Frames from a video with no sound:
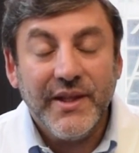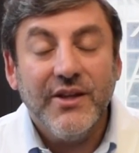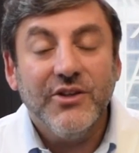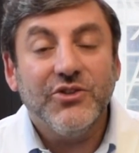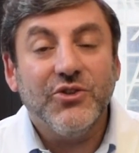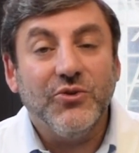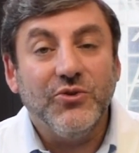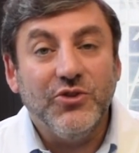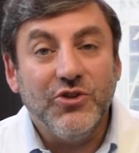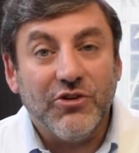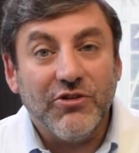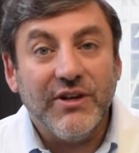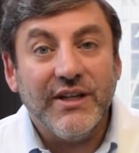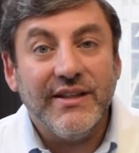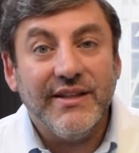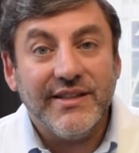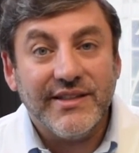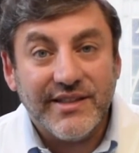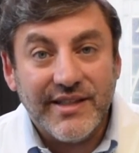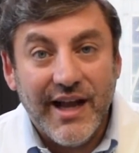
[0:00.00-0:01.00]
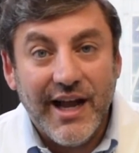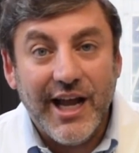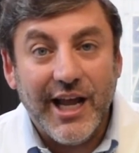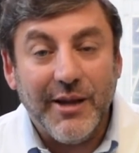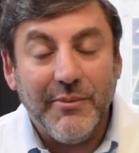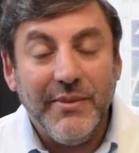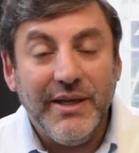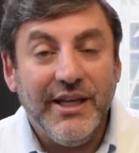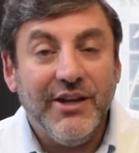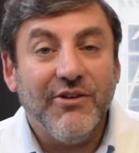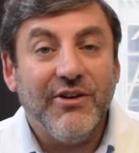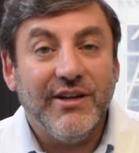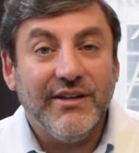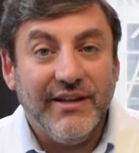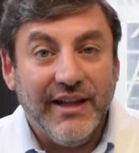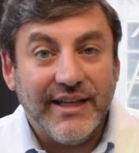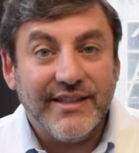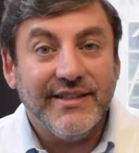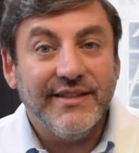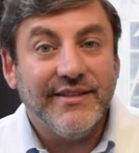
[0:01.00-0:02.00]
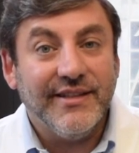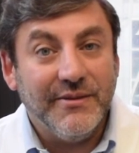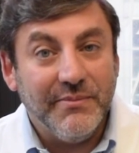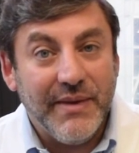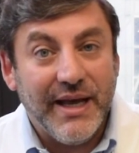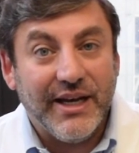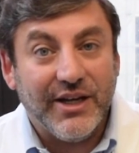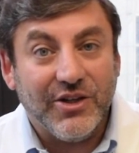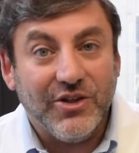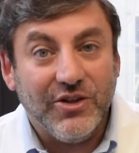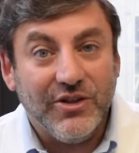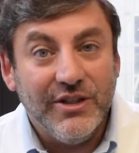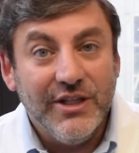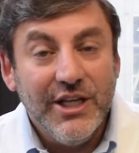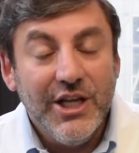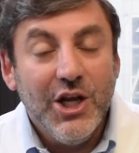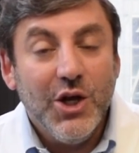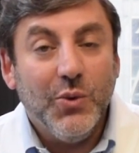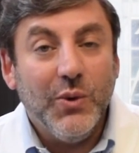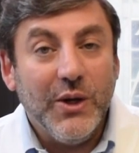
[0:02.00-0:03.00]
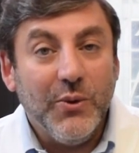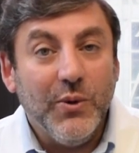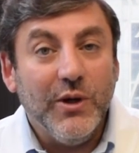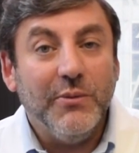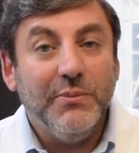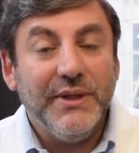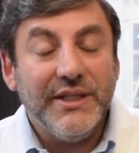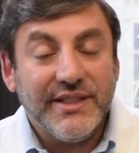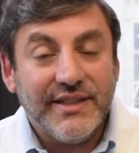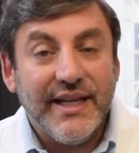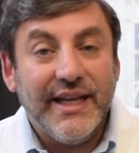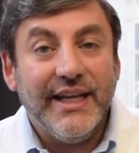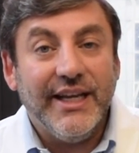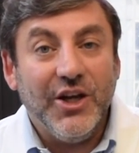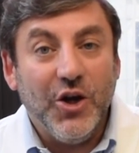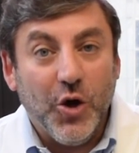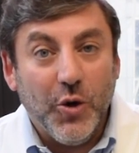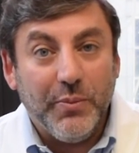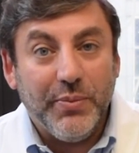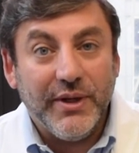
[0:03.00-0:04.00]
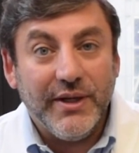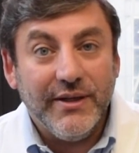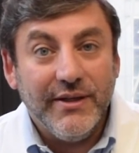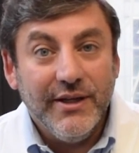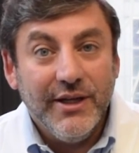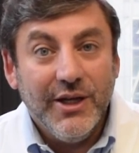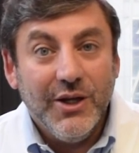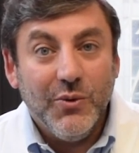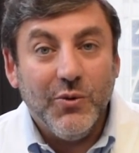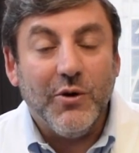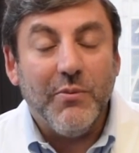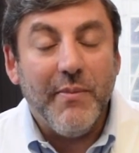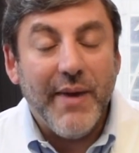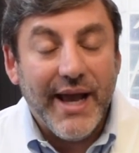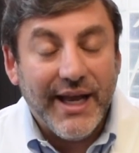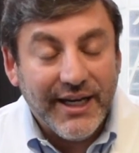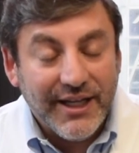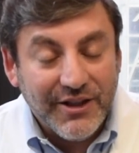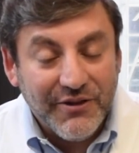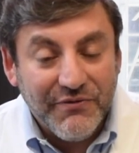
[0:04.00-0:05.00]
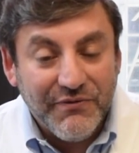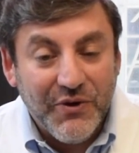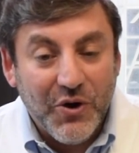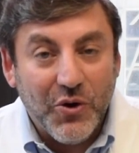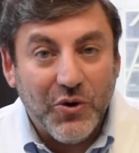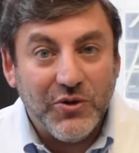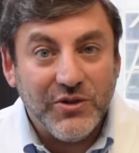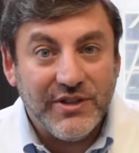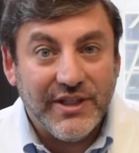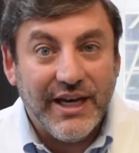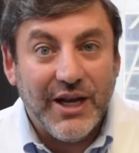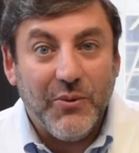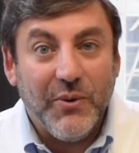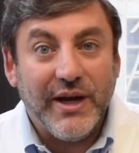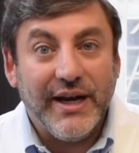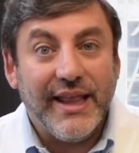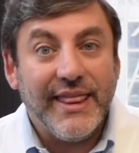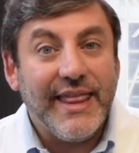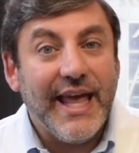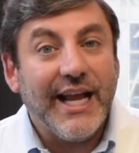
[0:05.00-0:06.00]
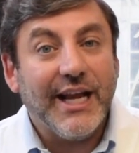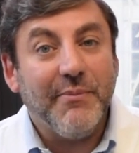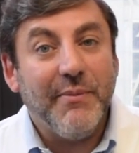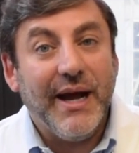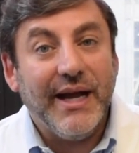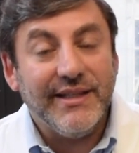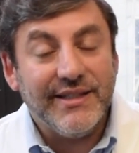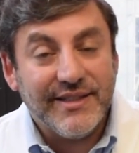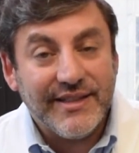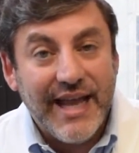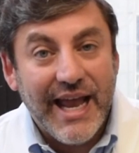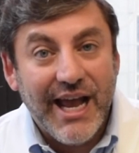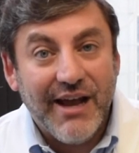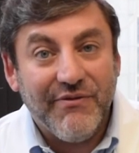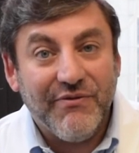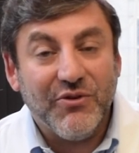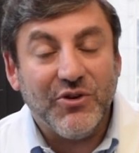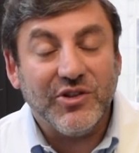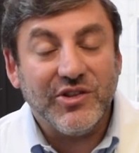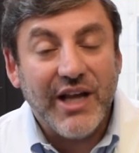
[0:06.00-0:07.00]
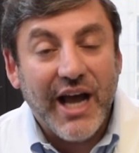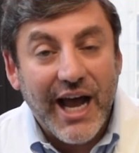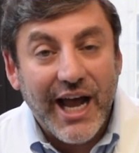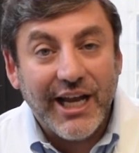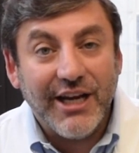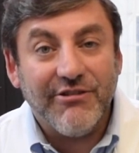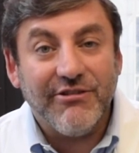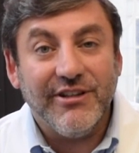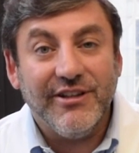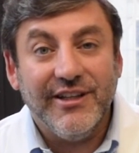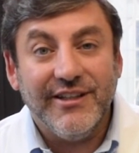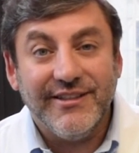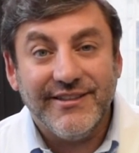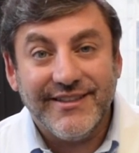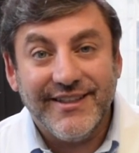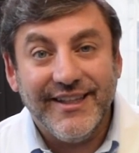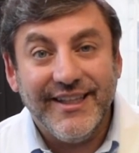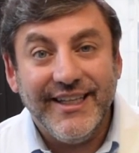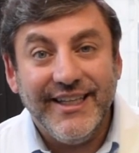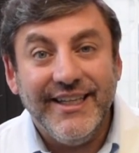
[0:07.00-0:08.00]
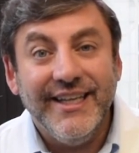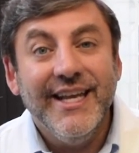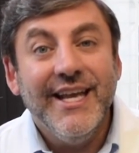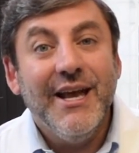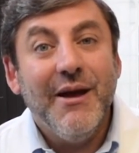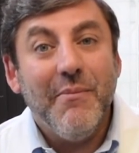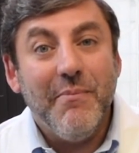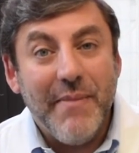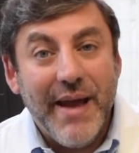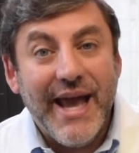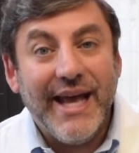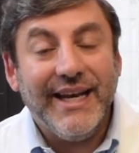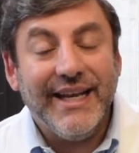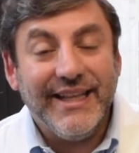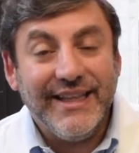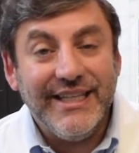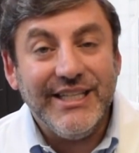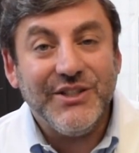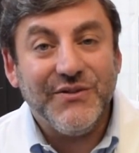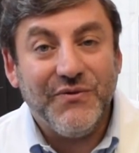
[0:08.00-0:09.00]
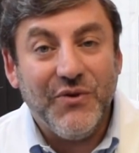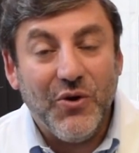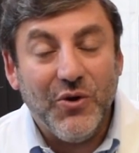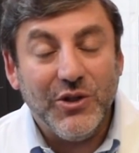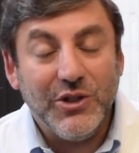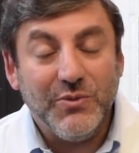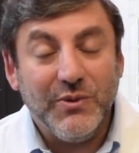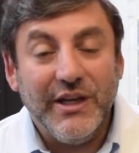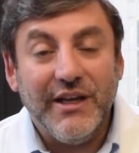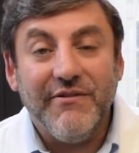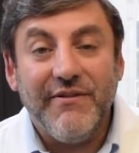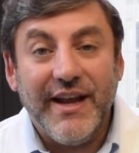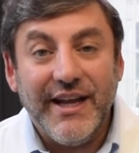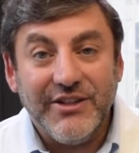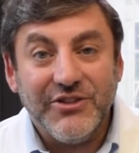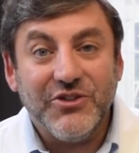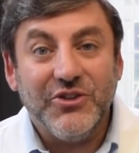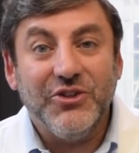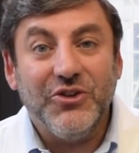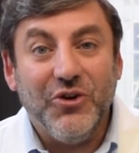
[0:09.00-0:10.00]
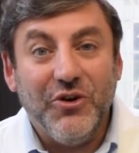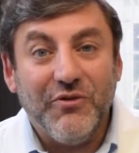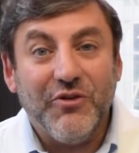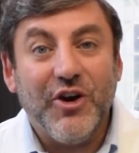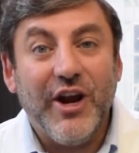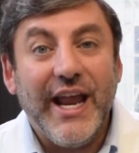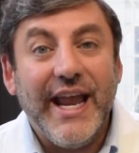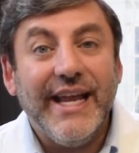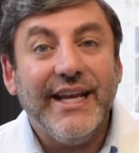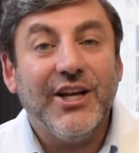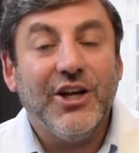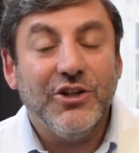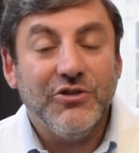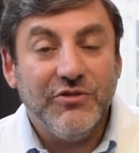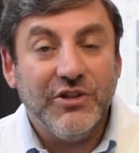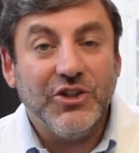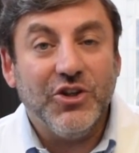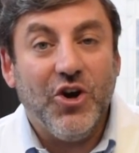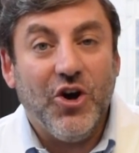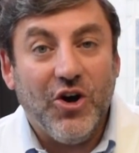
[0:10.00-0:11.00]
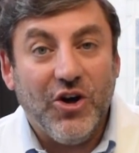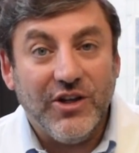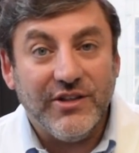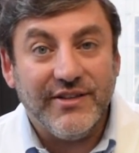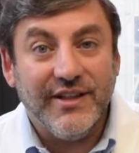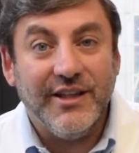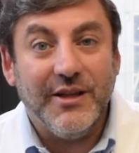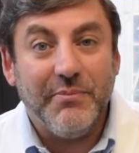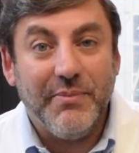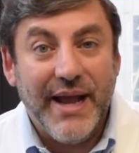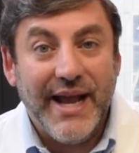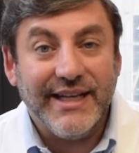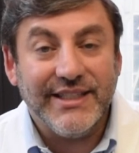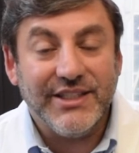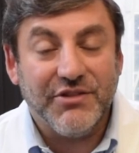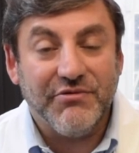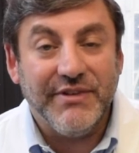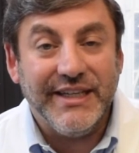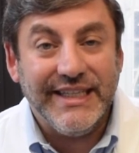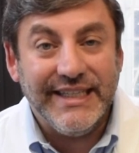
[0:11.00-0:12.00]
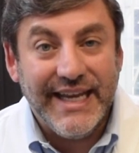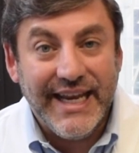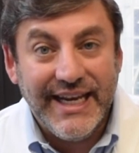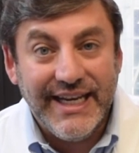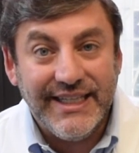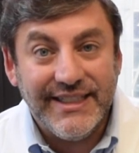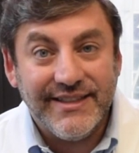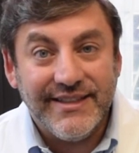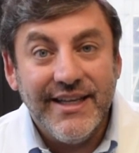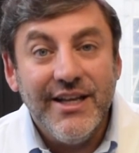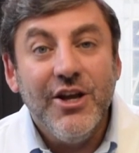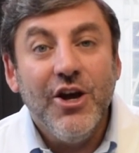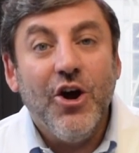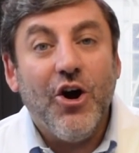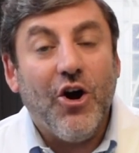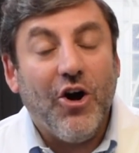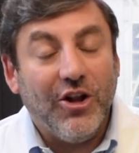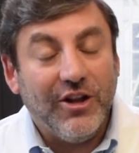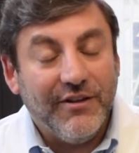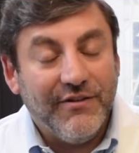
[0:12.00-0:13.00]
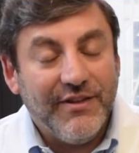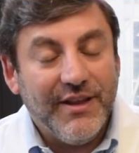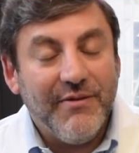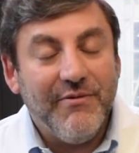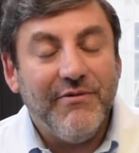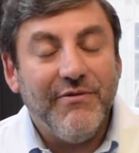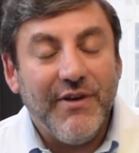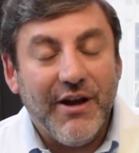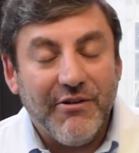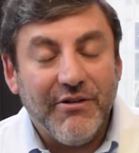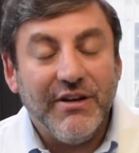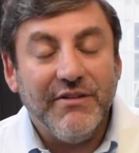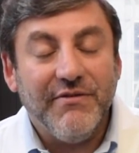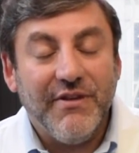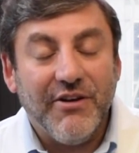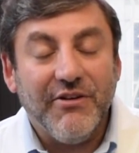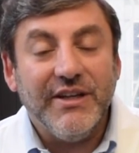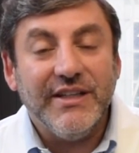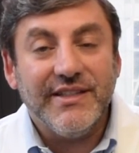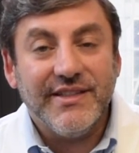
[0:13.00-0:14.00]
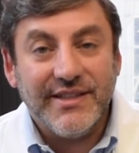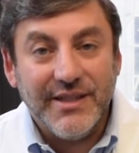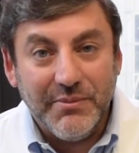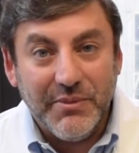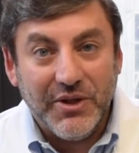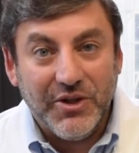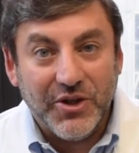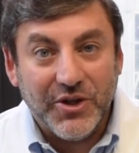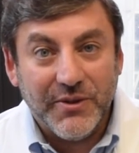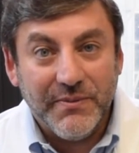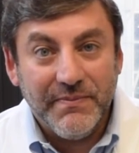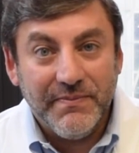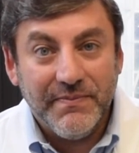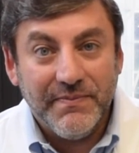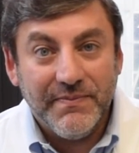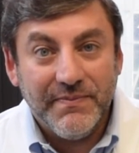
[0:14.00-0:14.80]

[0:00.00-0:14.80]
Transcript: So during this time here at Lexington Medical, we will be staying open. We're manning the phones, and I want to thank my staff for tirelessly manning these phones. We have answered over 800 calls in the past 3 days, all of them very, very similar.